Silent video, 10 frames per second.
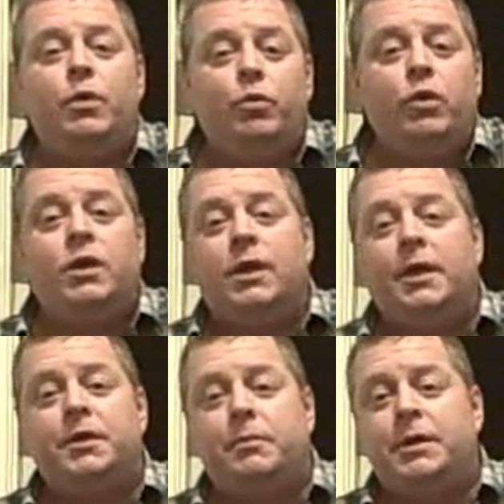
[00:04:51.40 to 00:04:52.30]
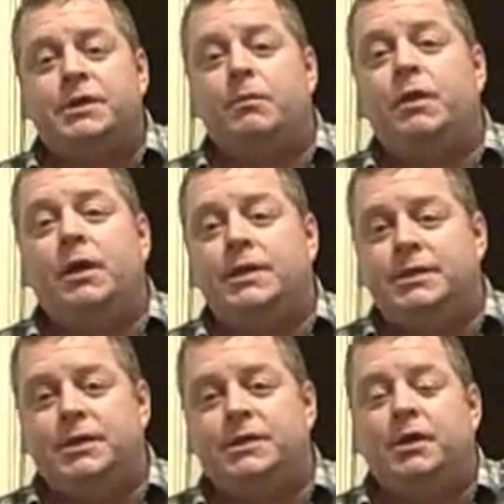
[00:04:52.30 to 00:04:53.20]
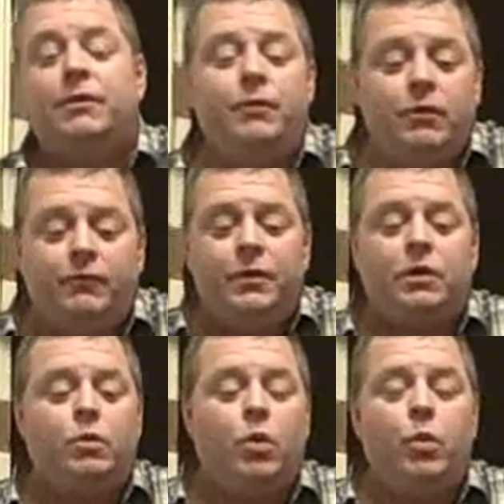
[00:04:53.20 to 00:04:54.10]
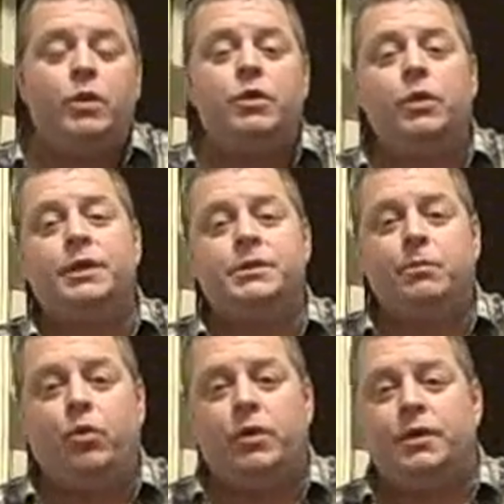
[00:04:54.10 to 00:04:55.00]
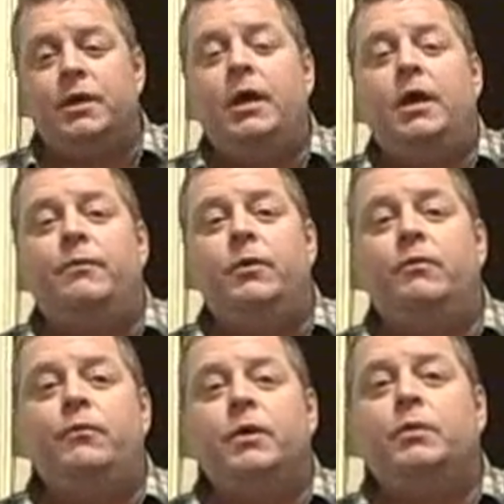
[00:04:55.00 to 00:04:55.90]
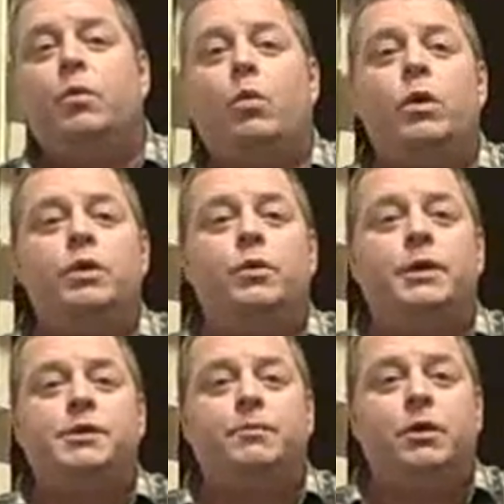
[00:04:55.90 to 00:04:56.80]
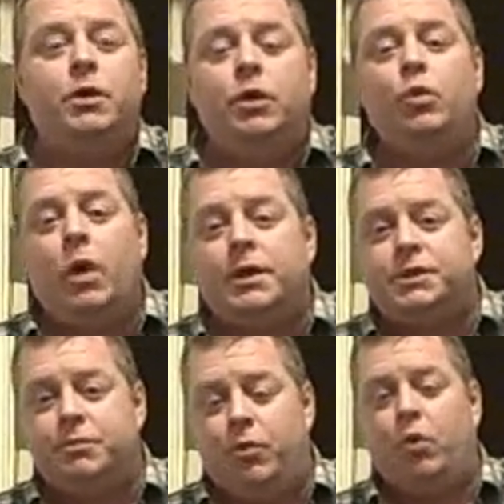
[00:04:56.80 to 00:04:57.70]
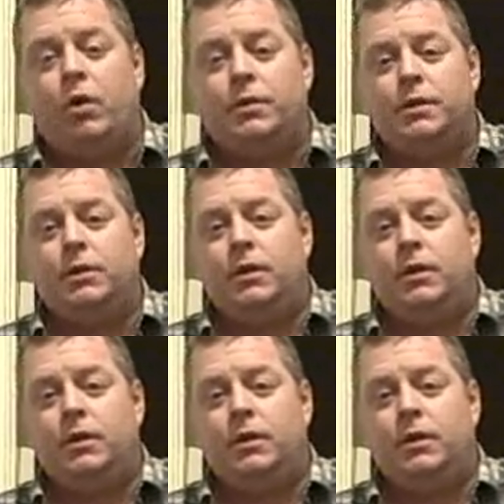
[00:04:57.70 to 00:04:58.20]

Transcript: we'd really like it to be something consistent. If you feel what we're doing is important, if you feel what we're doing is something you want to support,